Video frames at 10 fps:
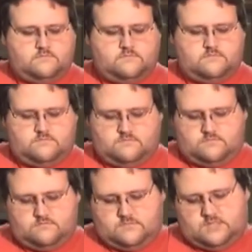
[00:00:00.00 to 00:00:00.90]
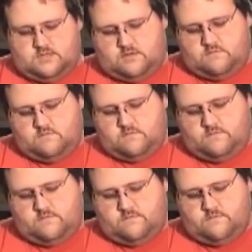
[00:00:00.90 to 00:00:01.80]

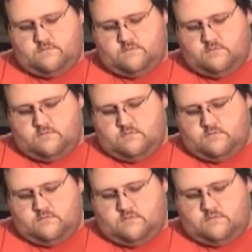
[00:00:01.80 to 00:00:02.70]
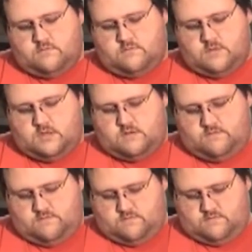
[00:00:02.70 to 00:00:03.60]

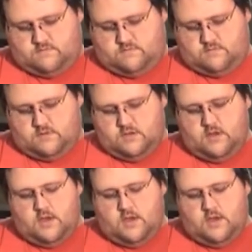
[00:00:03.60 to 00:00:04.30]
This person isn't speaking.